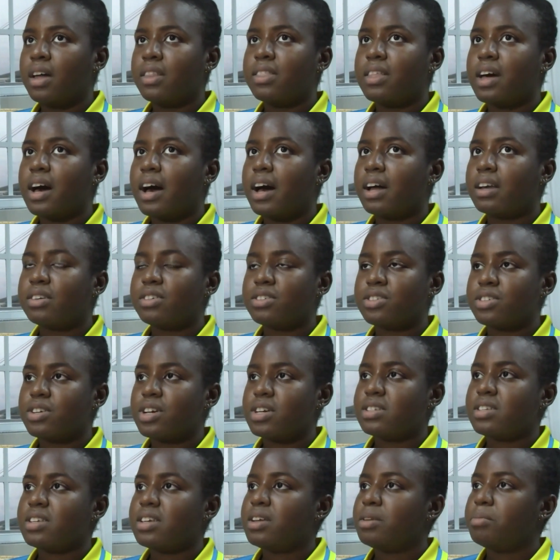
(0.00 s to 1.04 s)
That
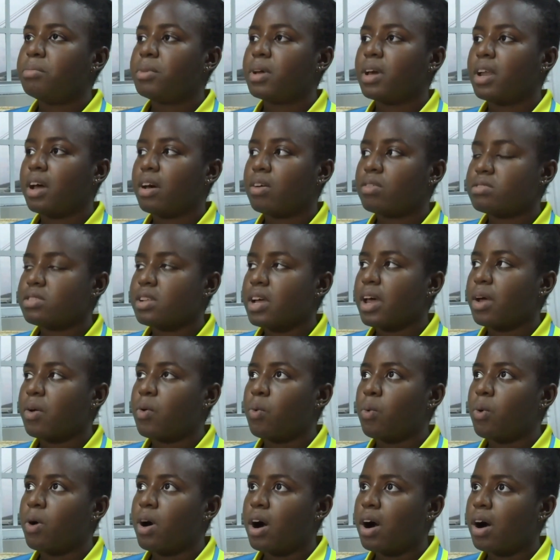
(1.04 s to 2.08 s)
just hit me, and I was
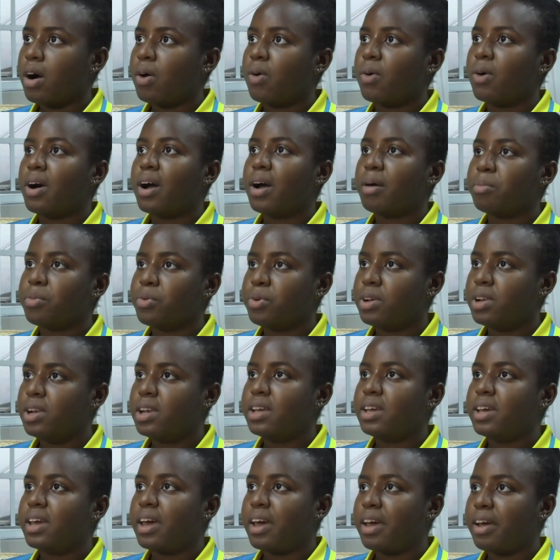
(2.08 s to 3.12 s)
like, wow, I'm
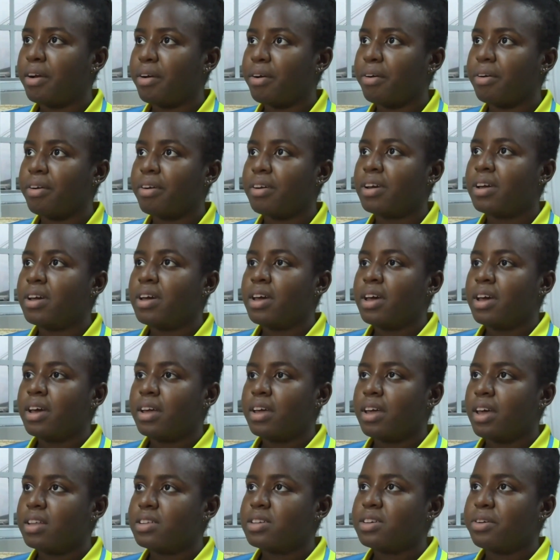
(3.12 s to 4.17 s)
really here,
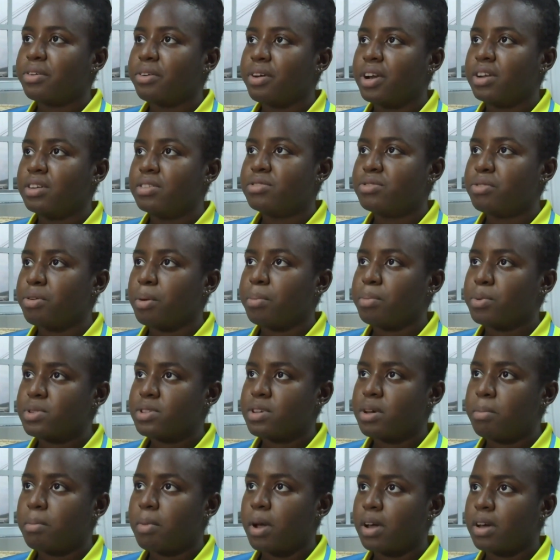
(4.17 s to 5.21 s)
getting ready to
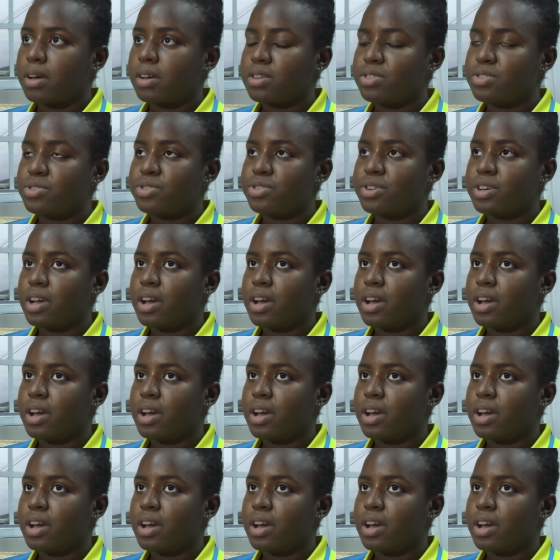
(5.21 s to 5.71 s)
represent my country.